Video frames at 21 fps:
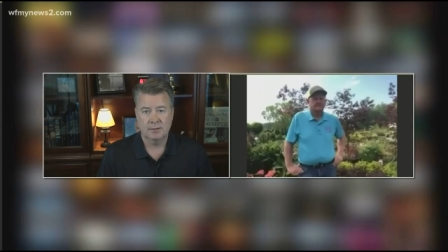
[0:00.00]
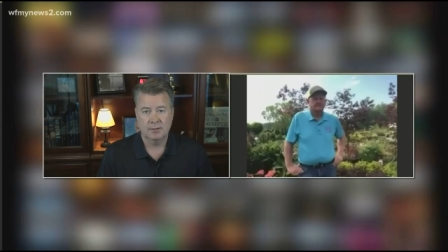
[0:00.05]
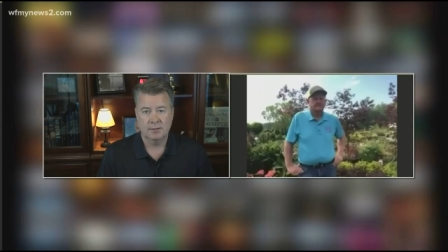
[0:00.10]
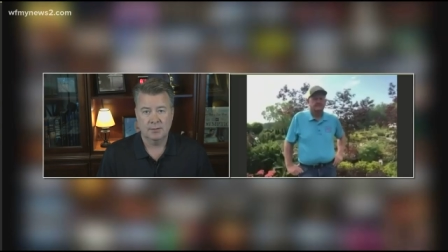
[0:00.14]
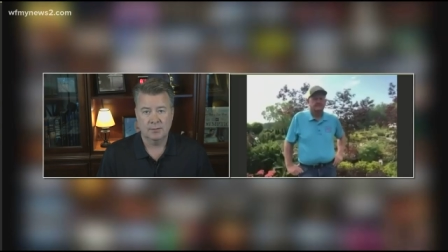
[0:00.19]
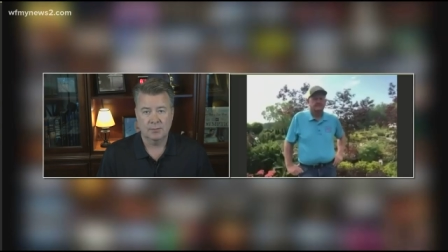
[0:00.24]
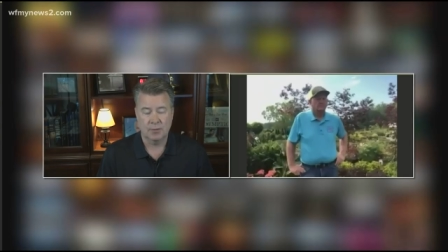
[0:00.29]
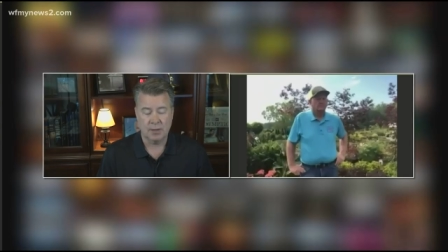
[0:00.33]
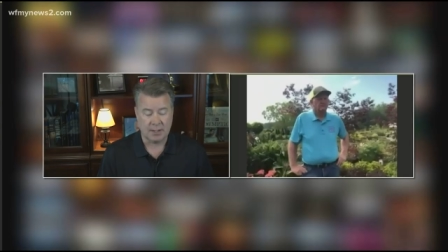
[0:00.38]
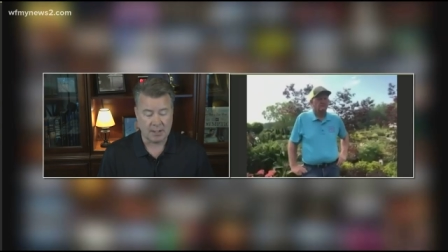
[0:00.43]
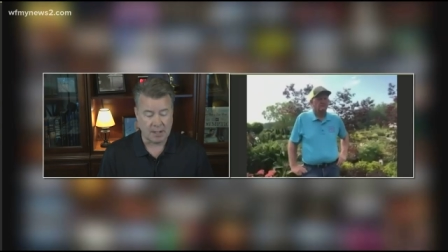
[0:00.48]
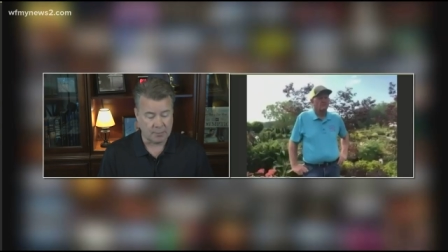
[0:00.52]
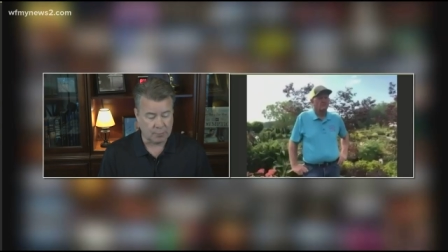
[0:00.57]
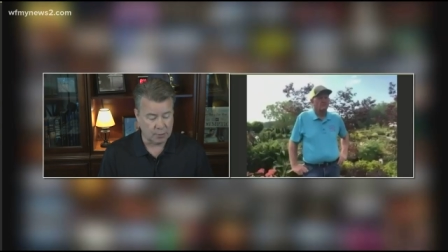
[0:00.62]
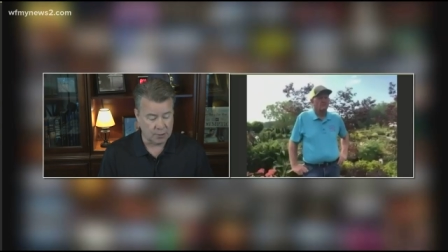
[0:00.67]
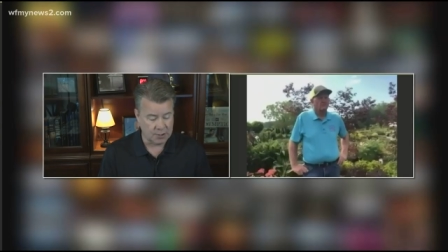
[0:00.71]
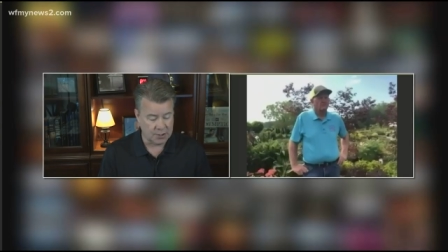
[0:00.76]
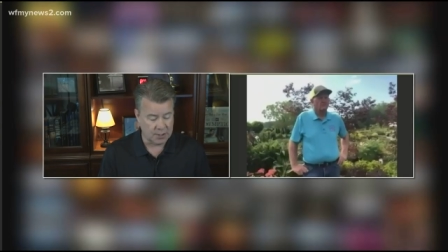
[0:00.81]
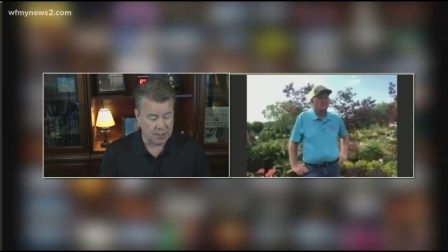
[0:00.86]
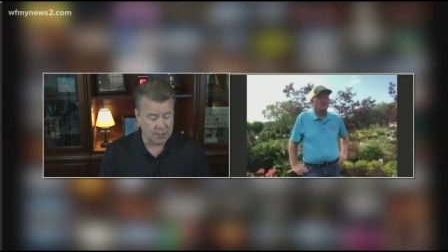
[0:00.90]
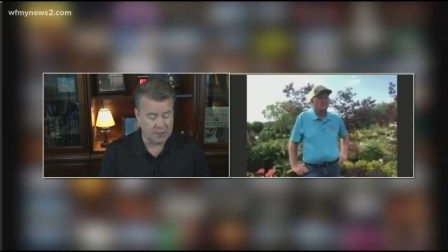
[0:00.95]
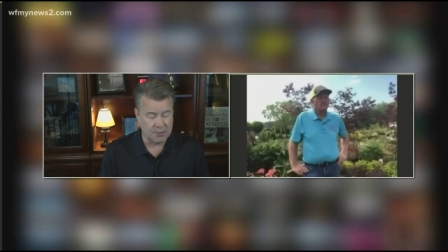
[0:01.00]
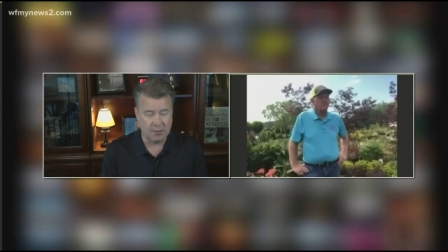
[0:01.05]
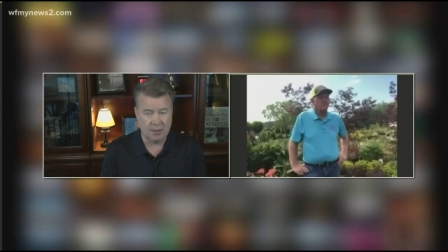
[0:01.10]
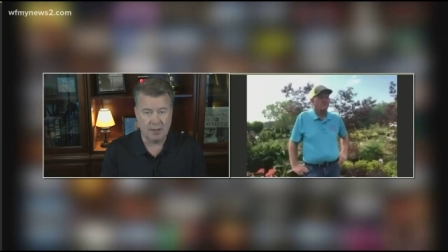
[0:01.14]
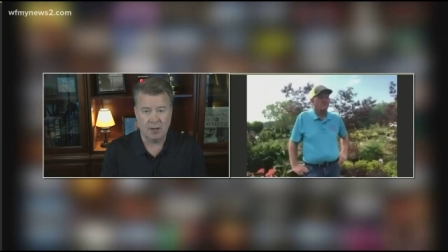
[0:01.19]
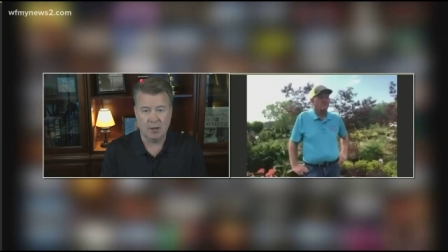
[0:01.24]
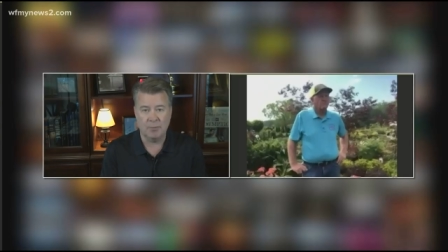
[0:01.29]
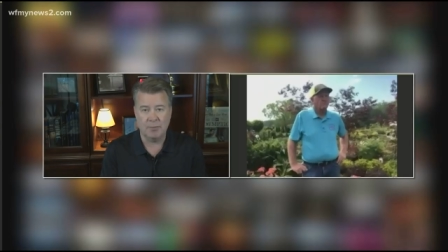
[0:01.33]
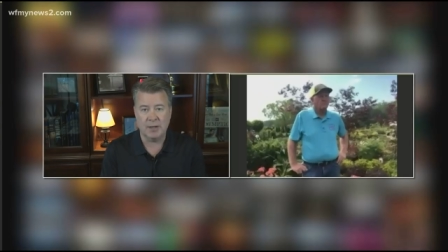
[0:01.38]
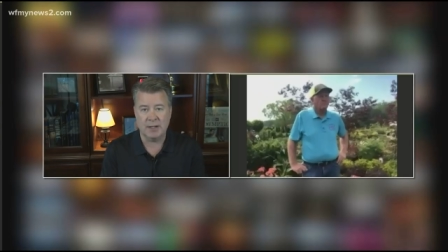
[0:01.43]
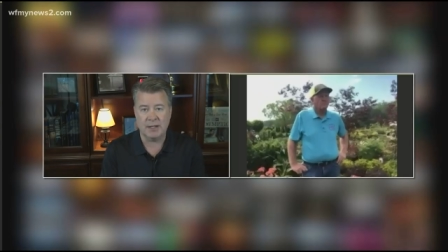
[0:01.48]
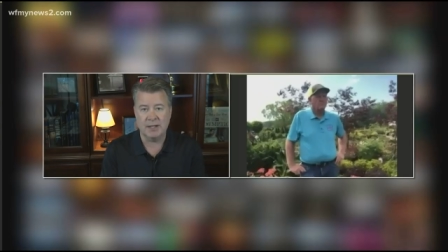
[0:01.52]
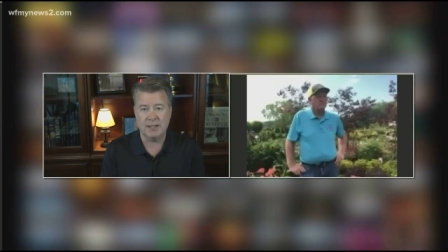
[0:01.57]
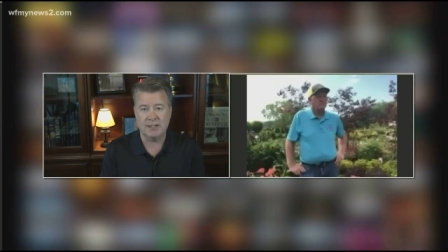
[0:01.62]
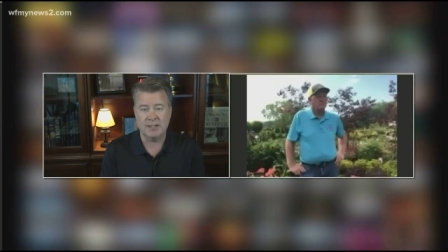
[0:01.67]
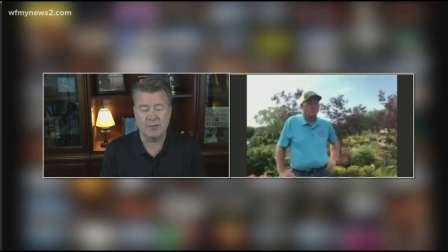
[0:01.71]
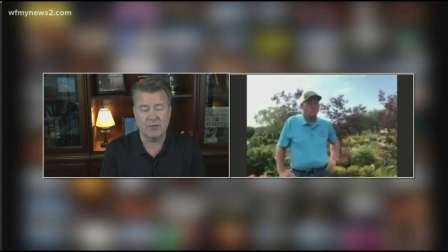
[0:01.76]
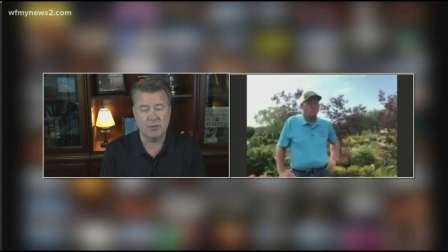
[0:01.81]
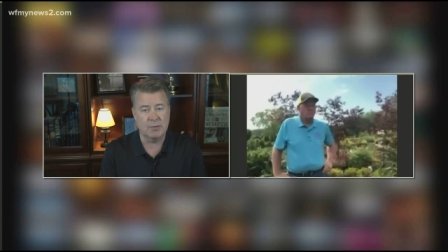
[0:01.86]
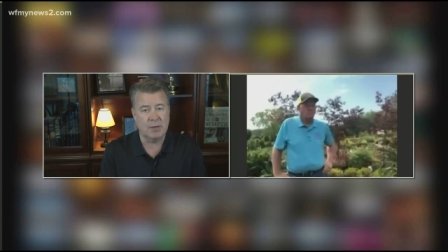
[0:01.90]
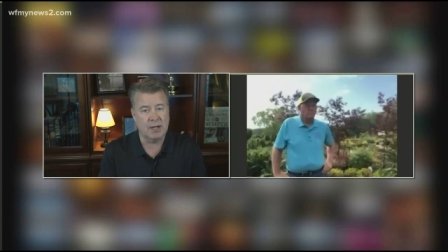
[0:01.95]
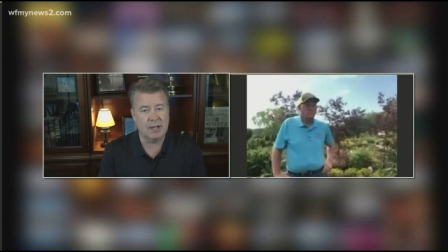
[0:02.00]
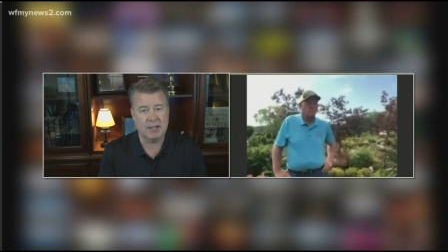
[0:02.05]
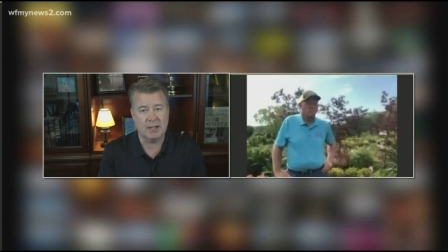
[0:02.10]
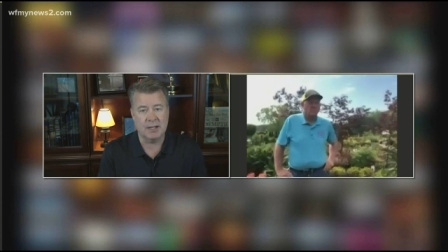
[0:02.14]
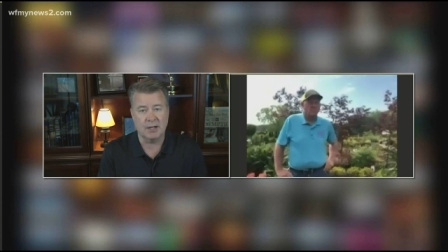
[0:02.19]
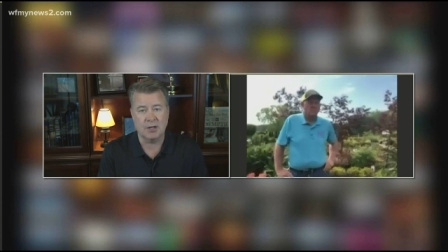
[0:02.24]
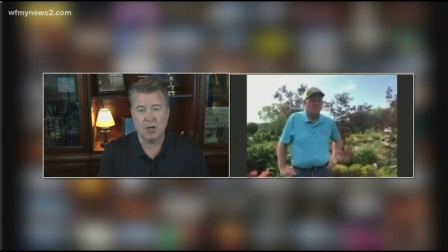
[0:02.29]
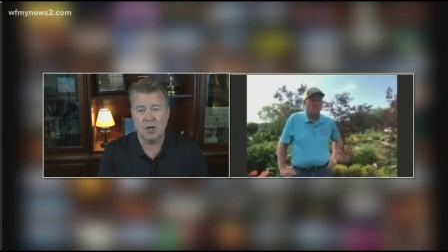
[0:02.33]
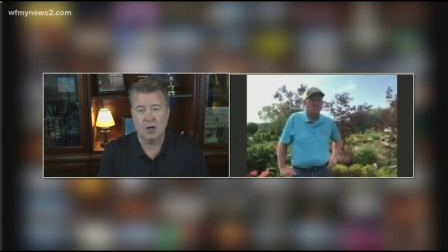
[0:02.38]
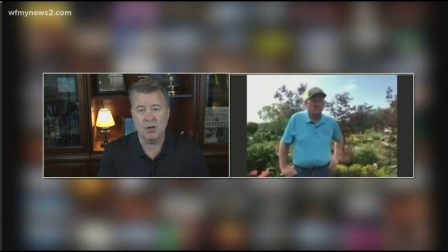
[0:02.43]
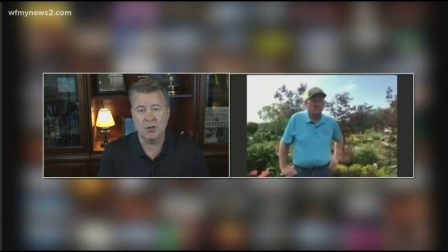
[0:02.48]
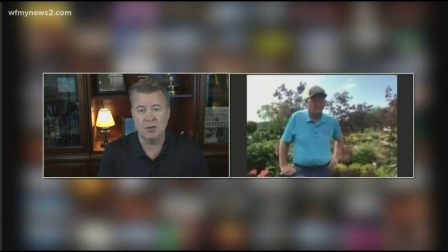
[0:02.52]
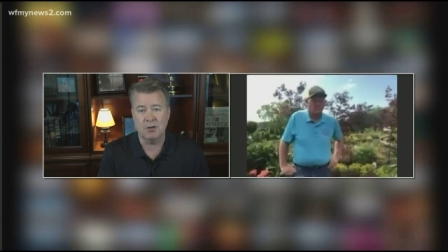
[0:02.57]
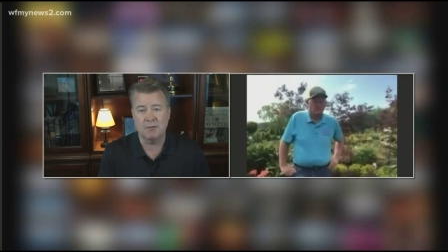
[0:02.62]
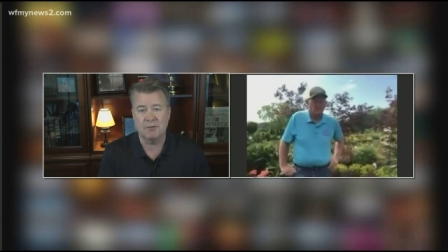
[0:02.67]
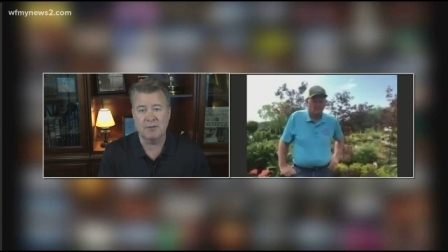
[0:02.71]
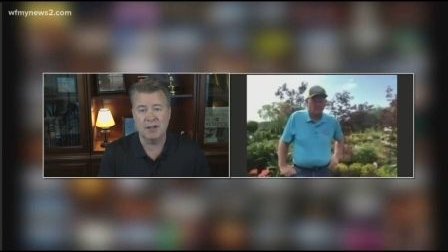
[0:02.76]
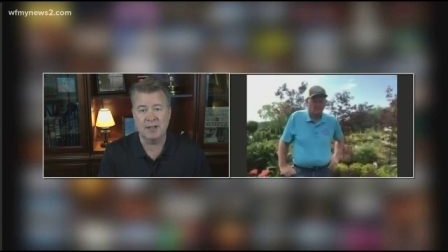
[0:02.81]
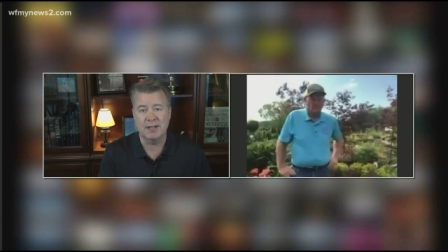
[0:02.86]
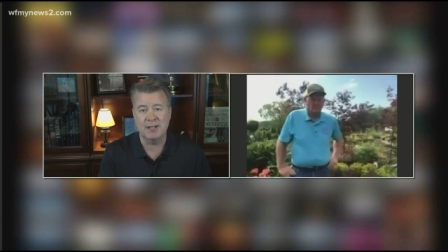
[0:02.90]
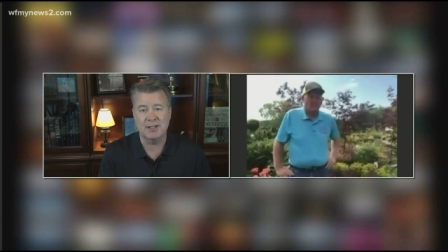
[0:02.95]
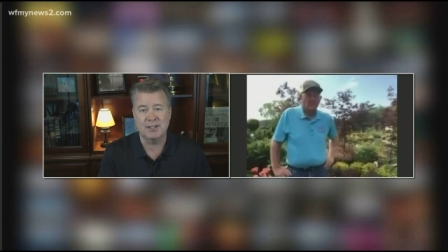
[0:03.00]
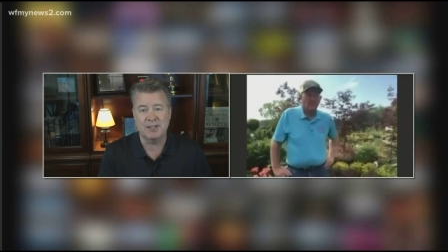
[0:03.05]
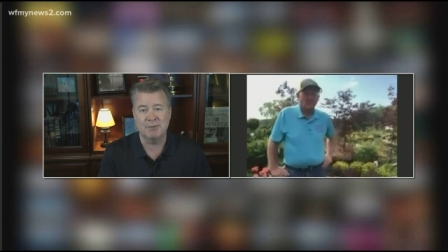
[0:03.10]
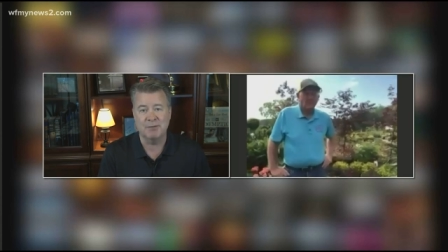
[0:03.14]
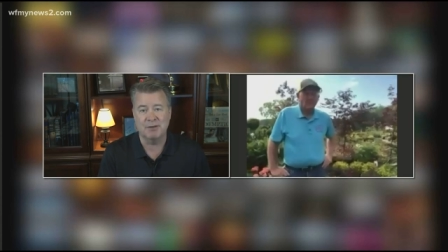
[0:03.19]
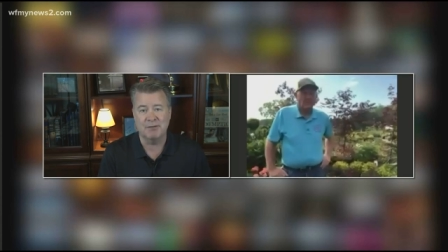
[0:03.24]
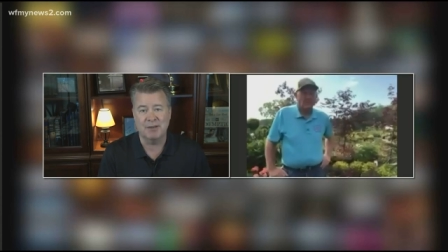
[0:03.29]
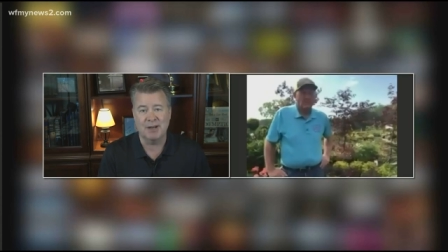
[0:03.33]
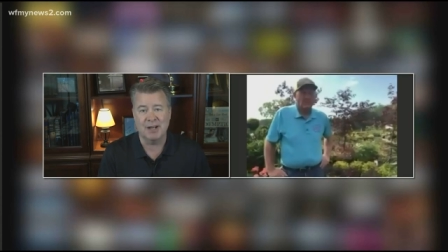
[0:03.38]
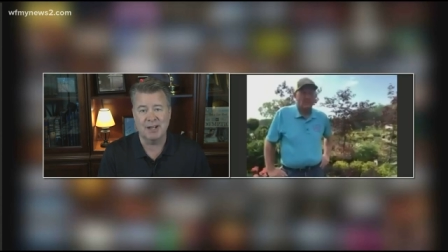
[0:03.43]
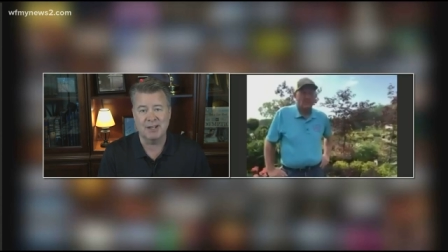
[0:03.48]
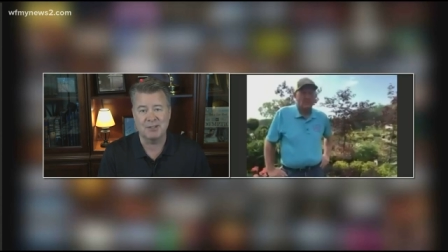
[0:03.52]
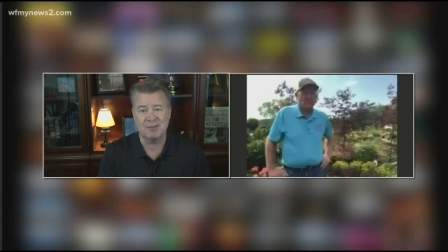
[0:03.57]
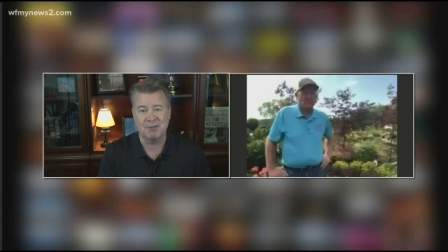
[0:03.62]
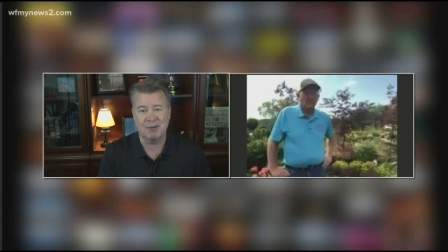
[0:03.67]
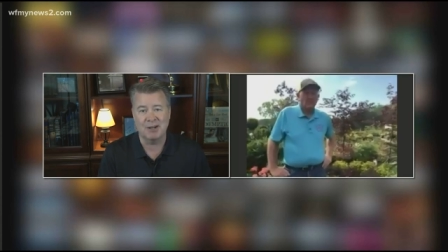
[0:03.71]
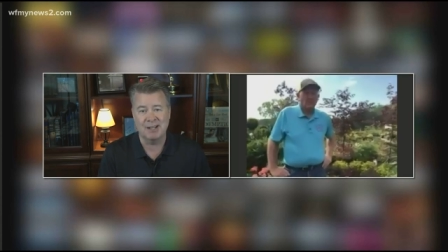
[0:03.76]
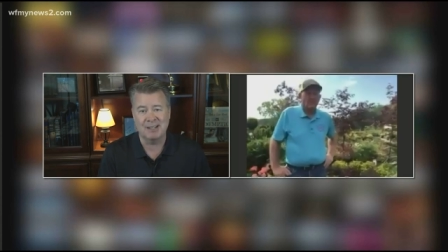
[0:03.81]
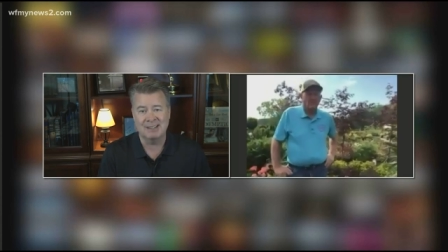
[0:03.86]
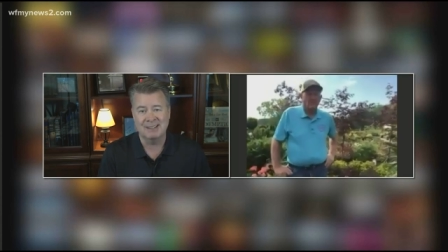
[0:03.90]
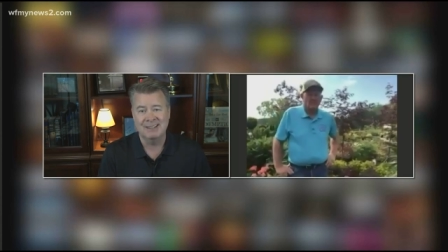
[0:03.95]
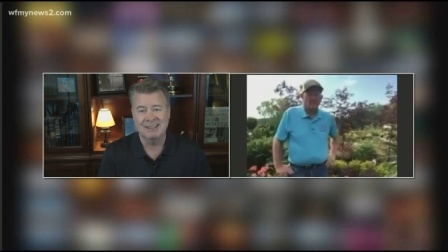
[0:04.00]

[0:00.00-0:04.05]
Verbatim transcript: Rick, I appreciate your help. I guess everybody can call you if they need some advice, right?